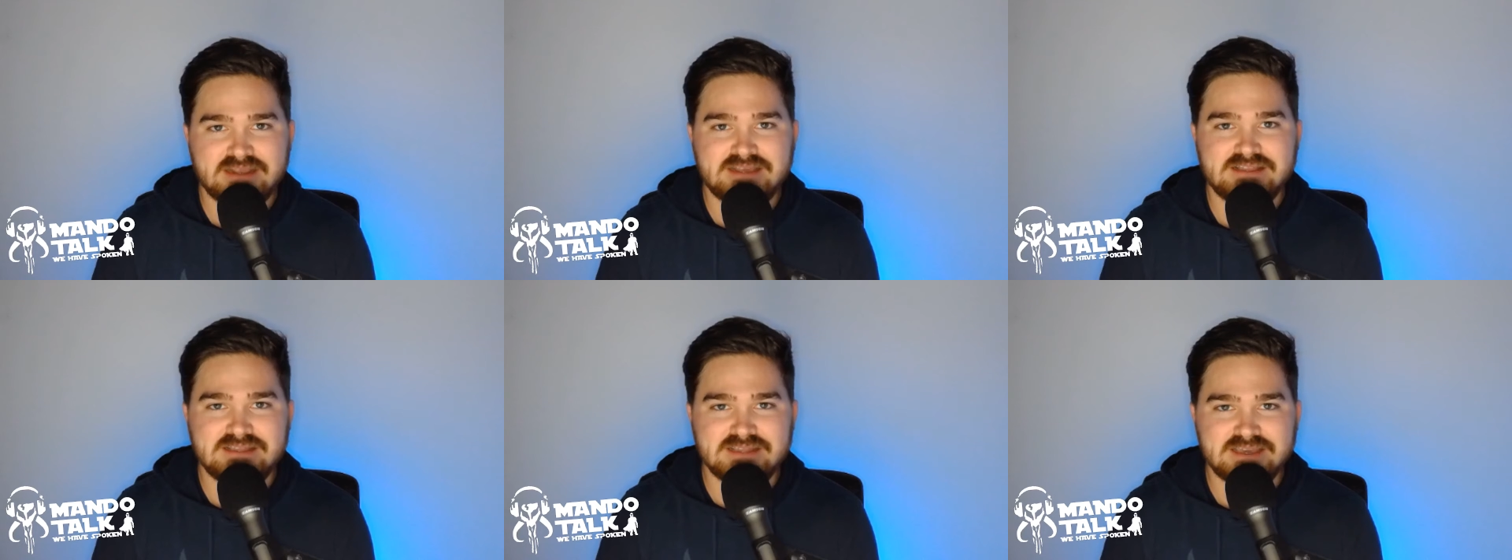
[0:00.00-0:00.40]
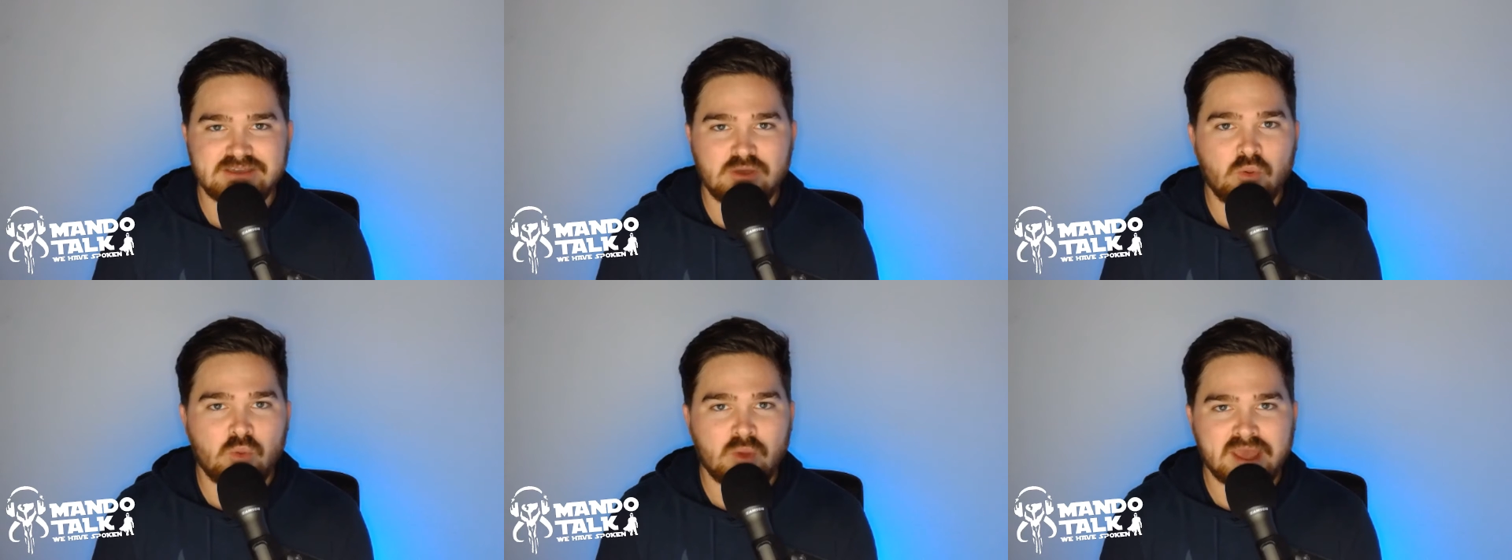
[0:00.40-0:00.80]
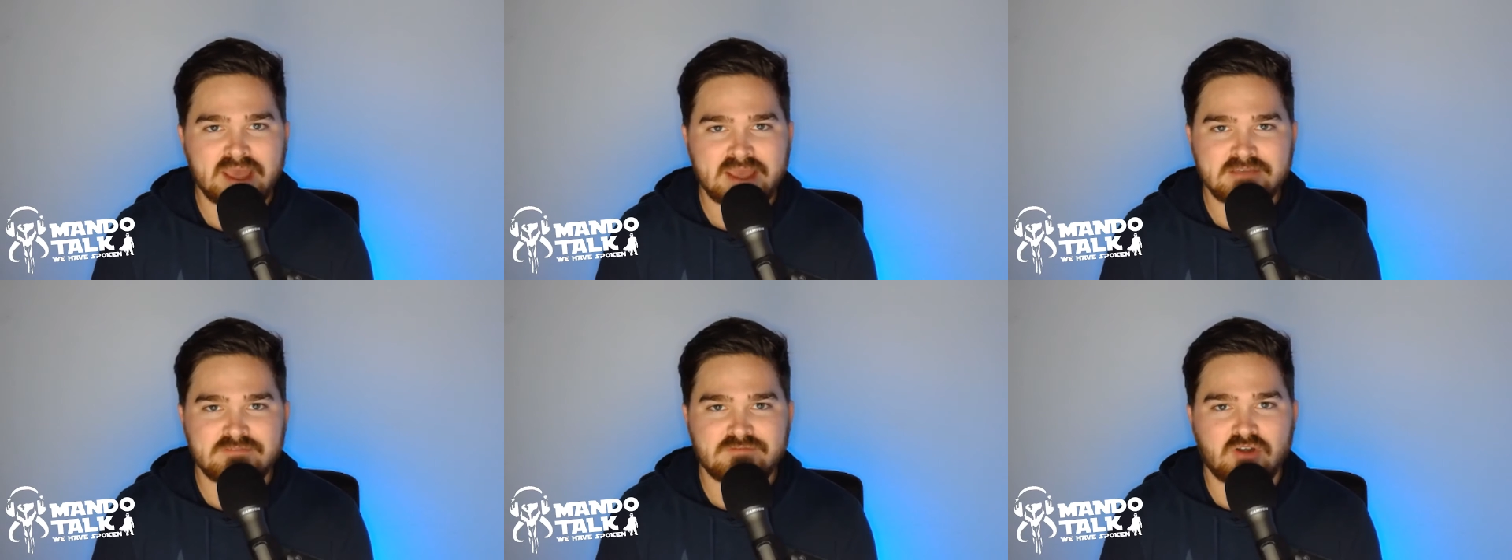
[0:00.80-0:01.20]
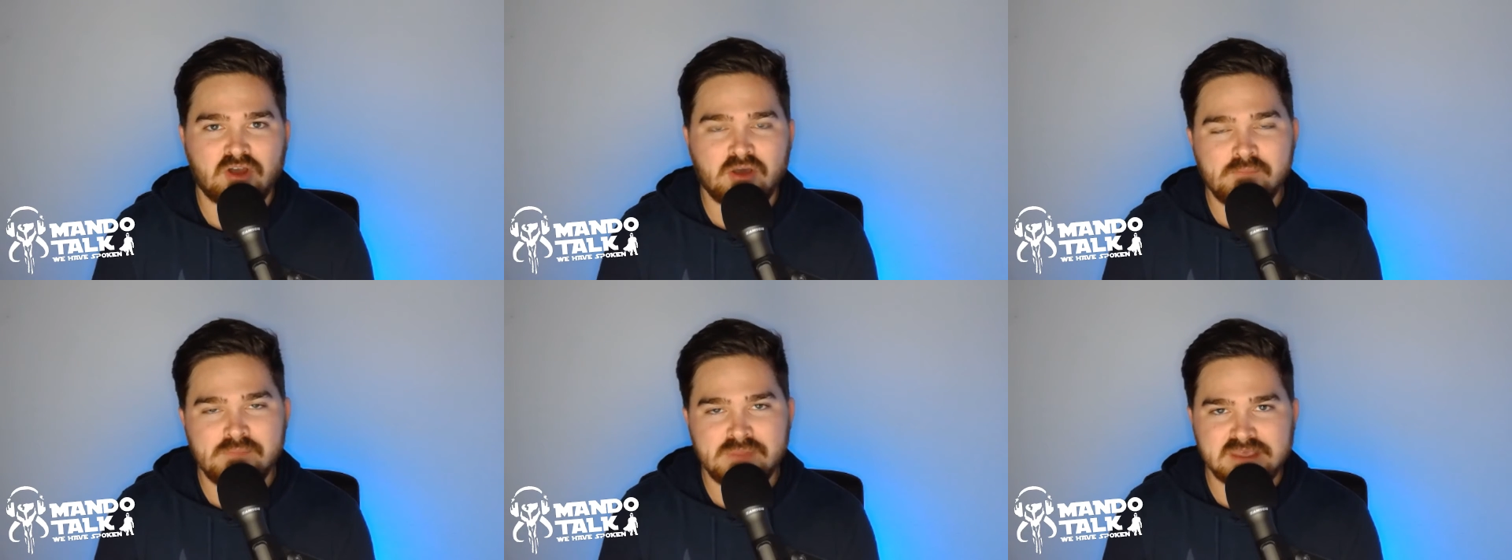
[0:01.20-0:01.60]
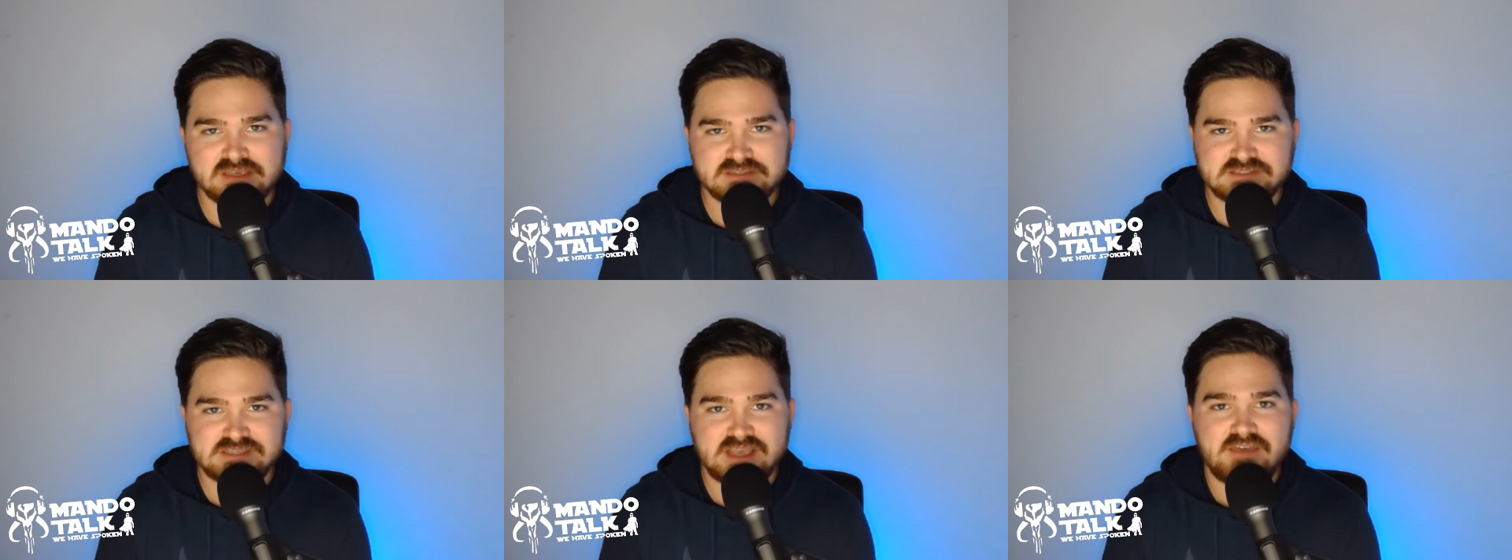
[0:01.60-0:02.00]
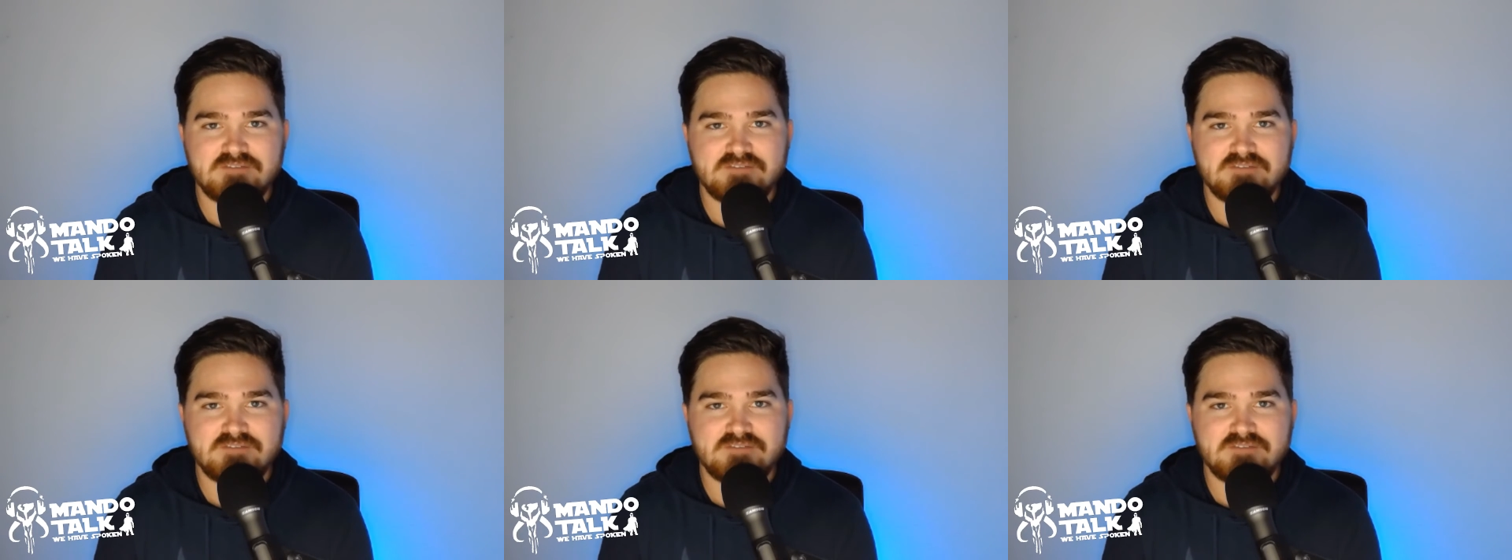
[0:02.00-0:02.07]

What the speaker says: click away from this